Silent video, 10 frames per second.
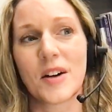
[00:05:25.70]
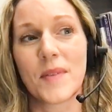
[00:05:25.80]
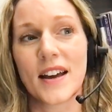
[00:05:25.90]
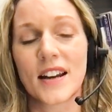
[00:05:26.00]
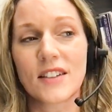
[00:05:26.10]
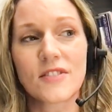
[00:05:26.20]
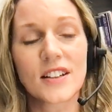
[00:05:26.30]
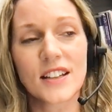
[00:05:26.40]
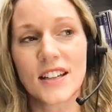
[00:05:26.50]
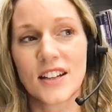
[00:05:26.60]
And I
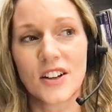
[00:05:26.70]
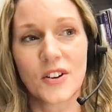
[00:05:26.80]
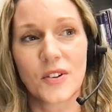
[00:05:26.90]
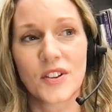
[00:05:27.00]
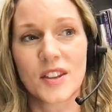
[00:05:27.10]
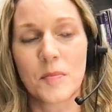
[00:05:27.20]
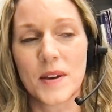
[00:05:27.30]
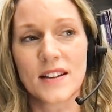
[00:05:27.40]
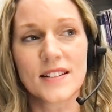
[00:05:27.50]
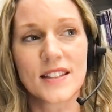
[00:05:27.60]
really, you know, the
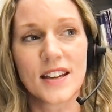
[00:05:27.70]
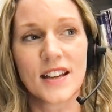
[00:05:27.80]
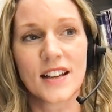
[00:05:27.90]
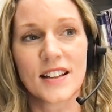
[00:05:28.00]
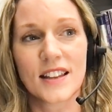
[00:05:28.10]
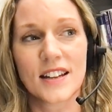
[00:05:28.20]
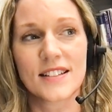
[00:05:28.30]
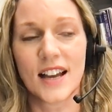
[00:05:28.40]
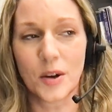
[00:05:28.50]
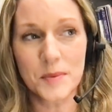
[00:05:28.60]
biggest thing that has
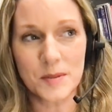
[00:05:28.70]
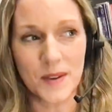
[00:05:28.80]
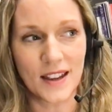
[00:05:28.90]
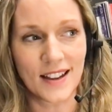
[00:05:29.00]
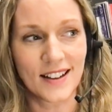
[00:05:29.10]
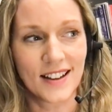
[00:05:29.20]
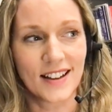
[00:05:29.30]
helped me